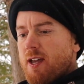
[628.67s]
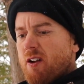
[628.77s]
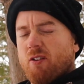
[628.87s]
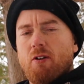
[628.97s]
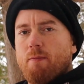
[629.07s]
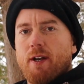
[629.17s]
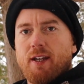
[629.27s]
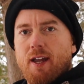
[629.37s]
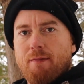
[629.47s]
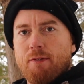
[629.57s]
got a little bit
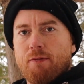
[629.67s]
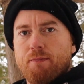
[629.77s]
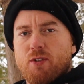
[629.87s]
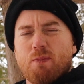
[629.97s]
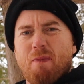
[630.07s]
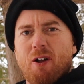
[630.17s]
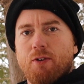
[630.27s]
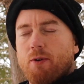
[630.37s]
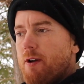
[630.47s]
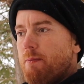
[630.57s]
of gamey
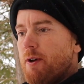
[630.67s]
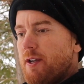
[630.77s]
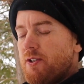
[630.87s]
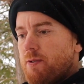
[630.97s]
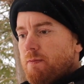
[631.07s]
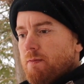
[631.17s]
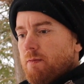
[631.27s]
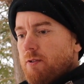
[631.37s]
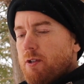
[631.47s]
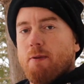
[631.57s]
smell to it, but it's
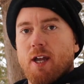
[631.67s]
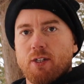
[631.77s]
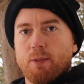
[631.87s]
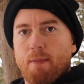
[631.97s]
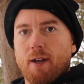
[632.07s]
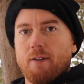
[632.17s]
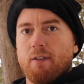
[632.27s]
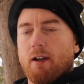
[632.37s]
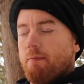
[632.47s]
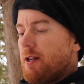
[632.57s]
to be
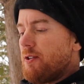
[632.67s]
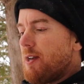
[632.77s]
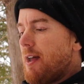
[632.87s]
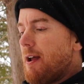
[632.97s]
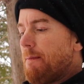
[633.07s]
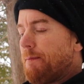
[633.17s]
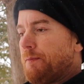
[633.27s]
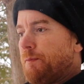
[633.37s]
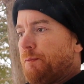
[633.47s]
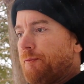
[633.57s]
expected. I mean, it's
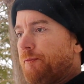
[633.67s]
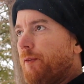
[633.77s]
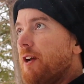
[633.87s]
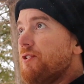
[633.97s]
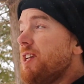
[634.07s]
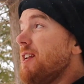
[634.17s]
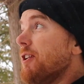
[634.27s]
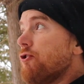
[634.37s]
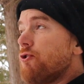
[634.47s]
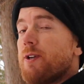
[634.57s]

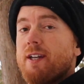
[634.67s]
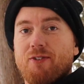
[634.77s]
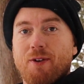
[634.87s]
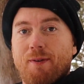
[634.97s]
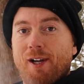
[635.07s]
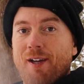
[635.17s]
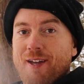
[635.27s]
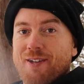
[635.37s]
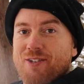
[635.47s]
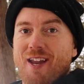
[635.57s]
eating trees.
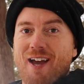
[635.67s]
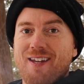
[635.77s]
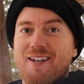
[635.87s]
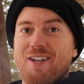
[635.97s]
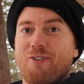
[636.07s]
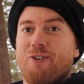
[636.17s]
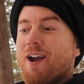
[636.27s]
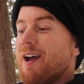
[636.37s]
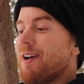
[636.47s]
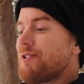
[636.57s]
It's not eating
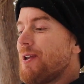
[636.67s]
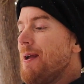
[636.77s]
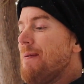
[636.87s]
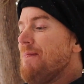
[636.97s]
grass.